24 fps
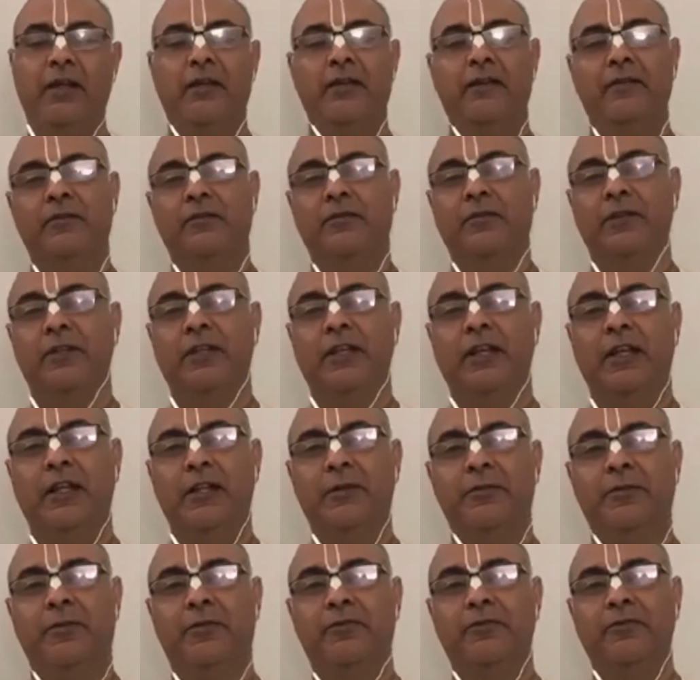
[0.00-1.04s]
with the
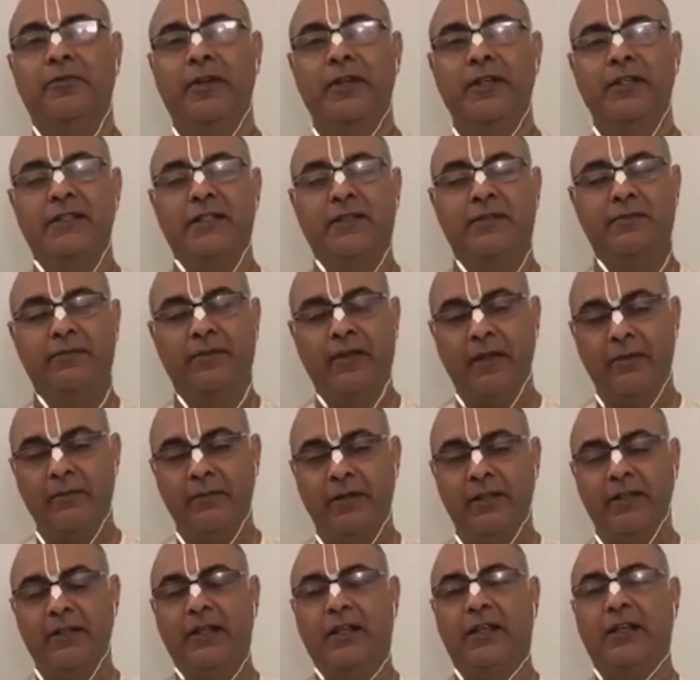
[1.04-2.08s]
help of friends and
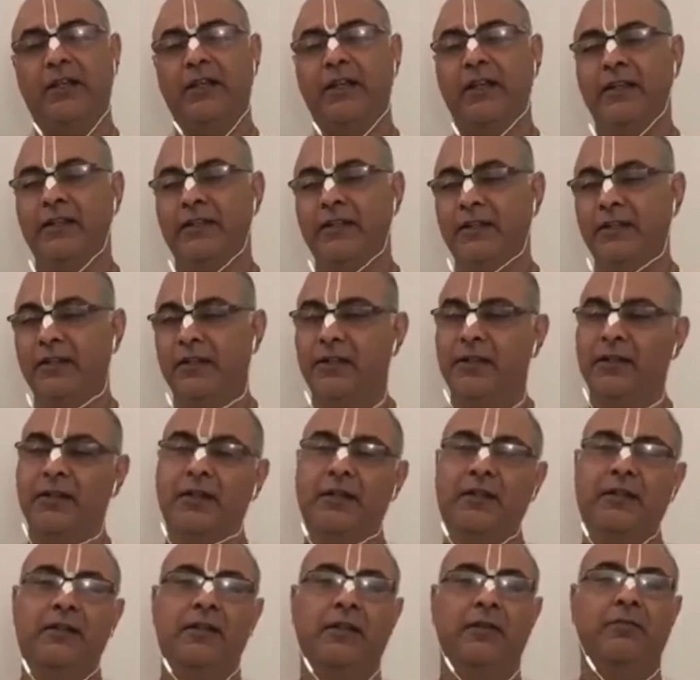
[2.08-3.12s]
family, they collect it,
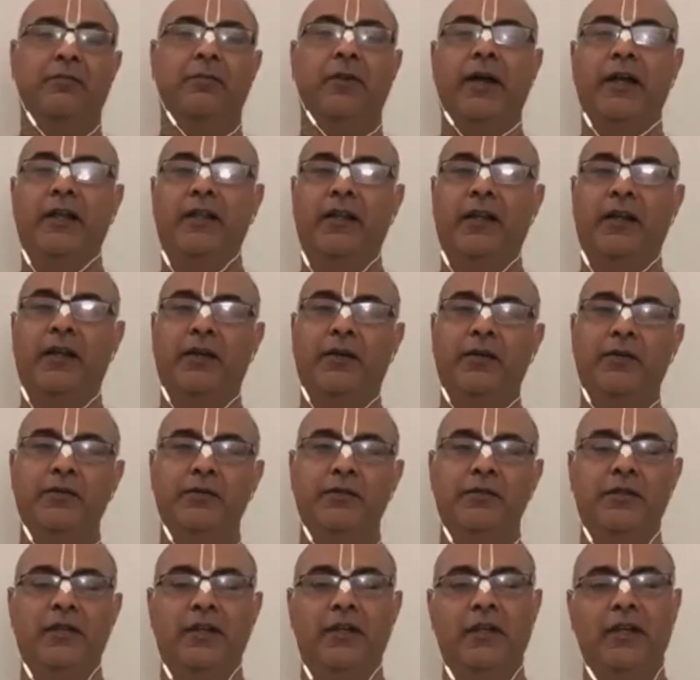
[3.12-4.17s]
they buy the
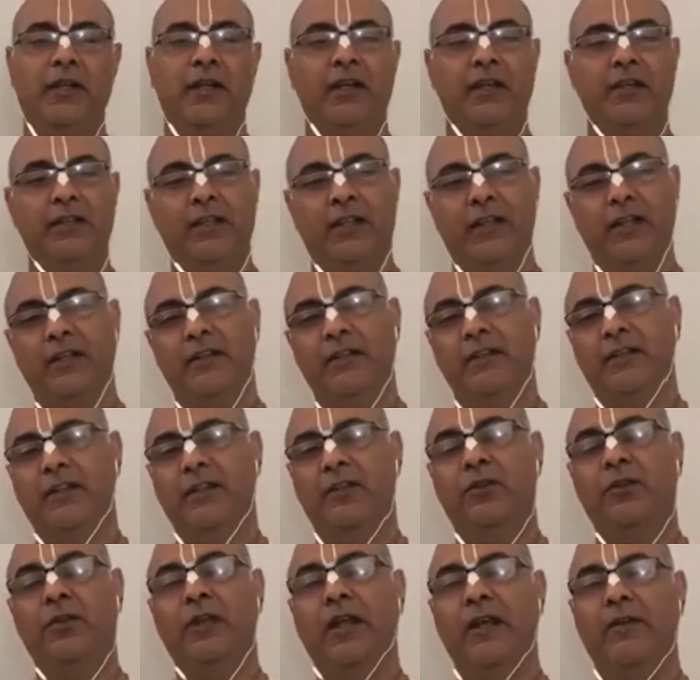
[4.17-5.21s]
house, and then they
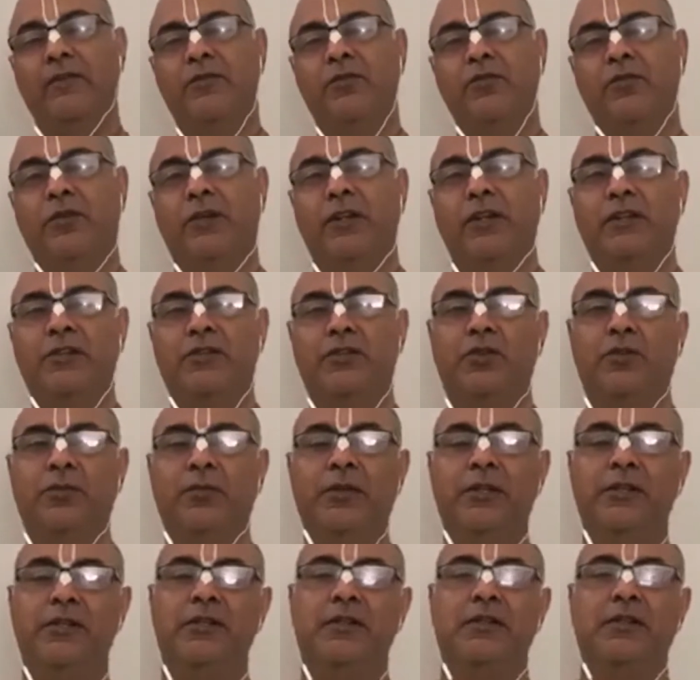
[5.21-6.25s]
don't have to worry so
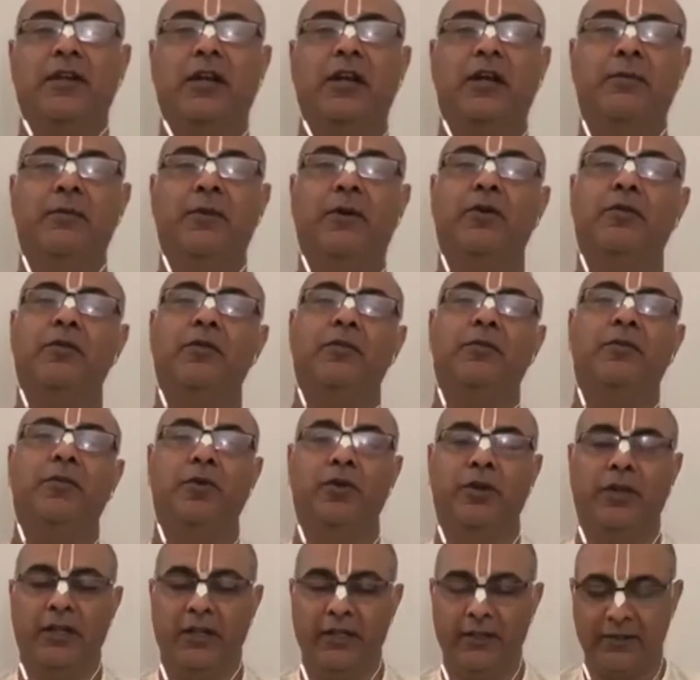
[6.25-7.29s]
much about
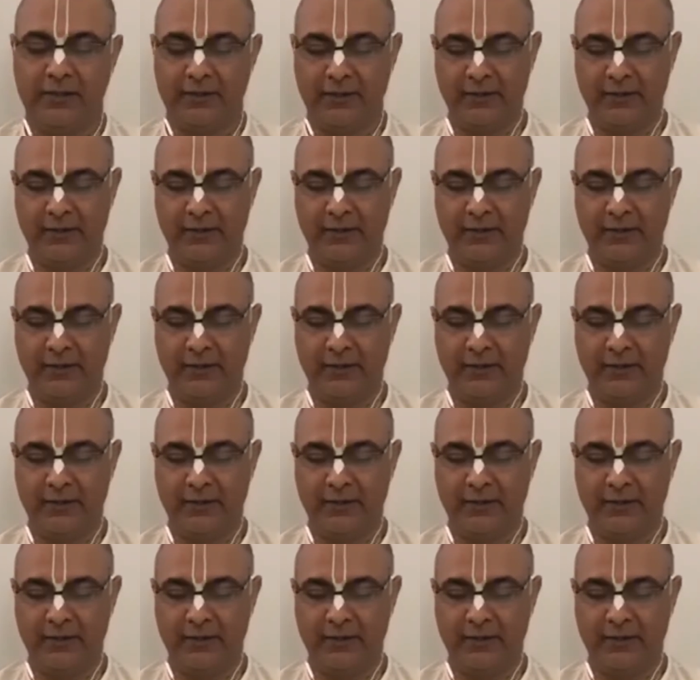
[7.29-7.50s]
mortgage.